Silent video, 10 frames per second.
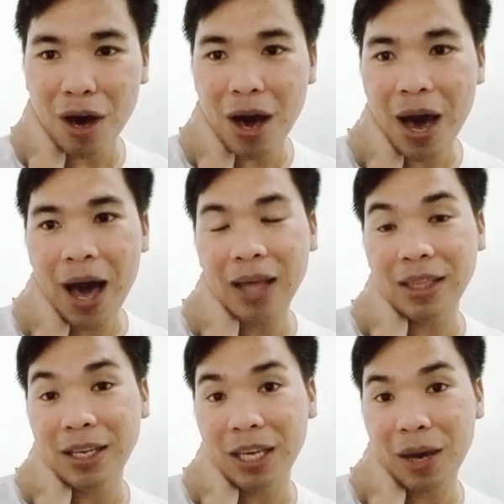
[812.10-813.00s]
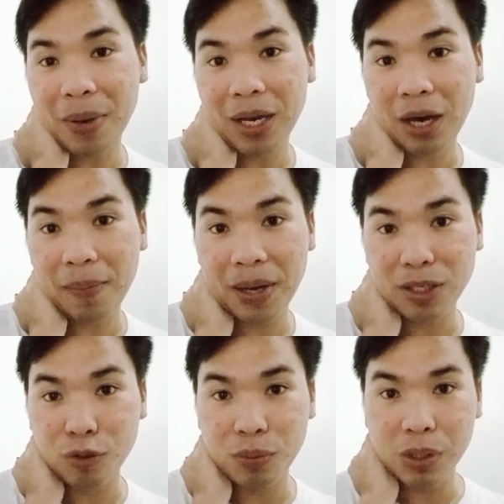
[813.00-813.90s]
at hindi ka pa
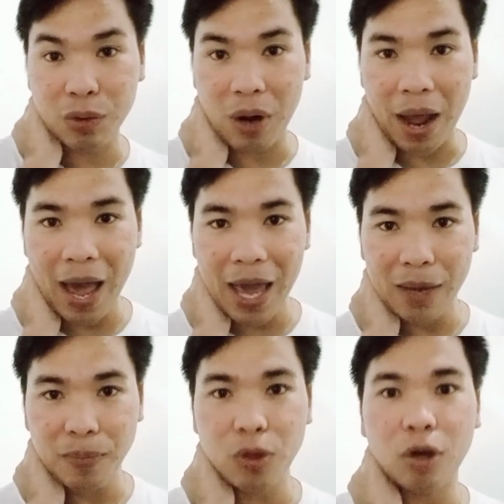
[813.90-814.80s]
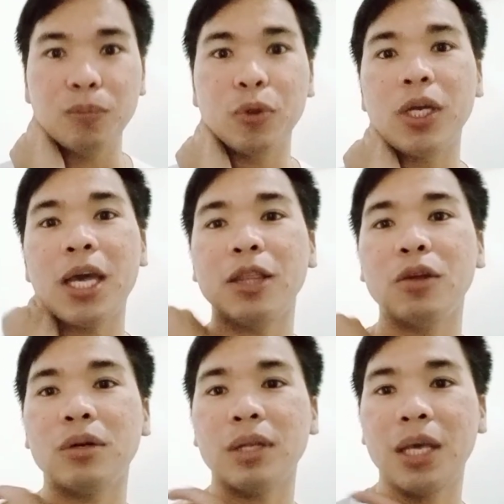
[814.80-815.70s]
nakapag-subscribe, don't forget
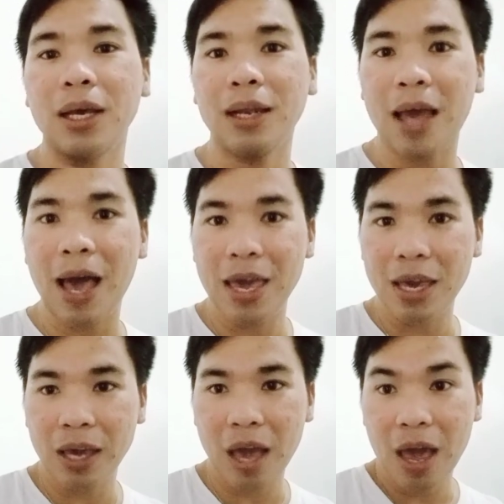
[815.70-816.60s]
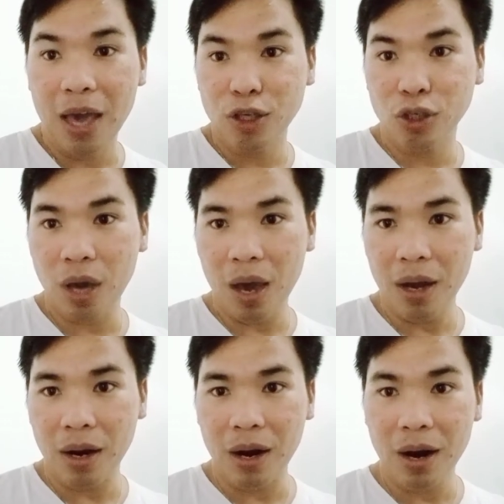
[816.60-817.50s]
to click like,
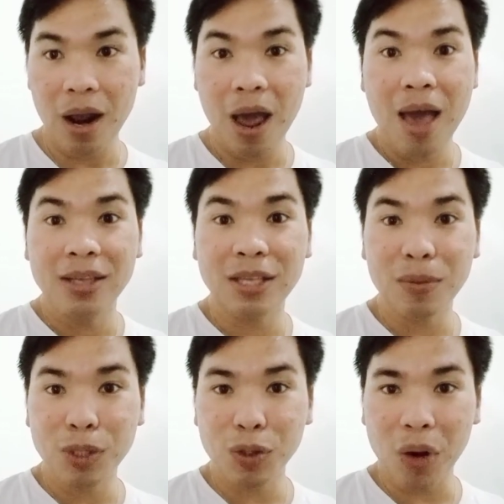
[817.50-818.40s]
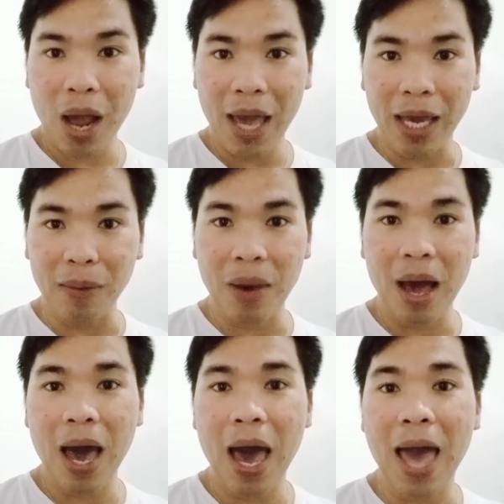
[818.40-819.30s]
share, subscribe,
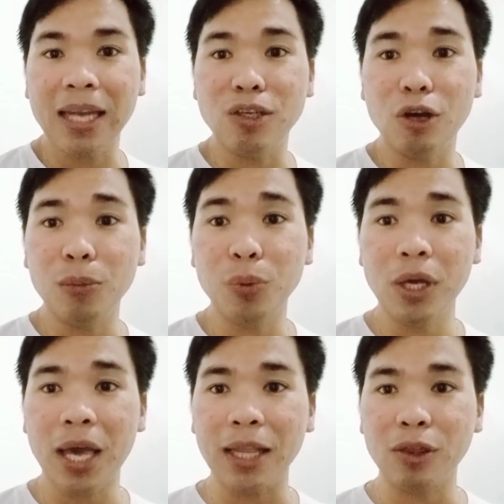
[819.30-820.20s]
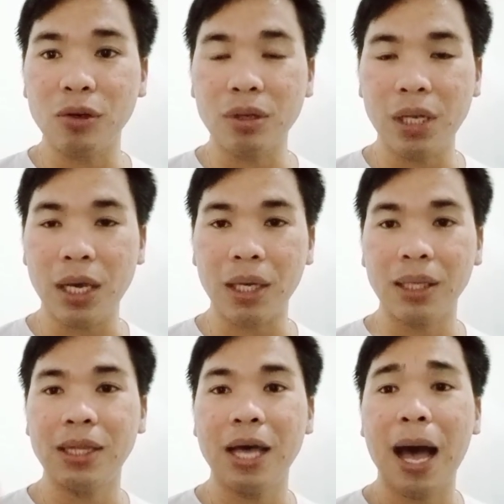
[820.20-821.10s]
and don't forget to click
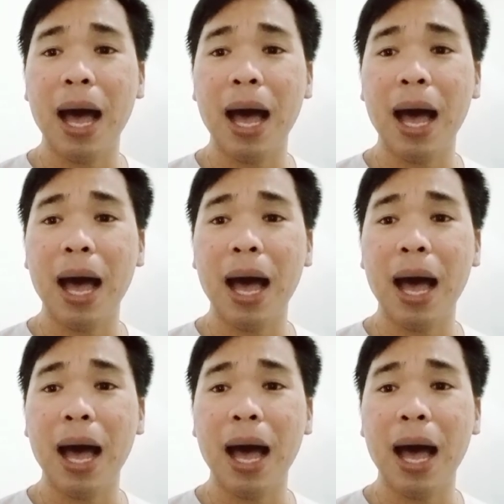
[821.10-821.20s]
the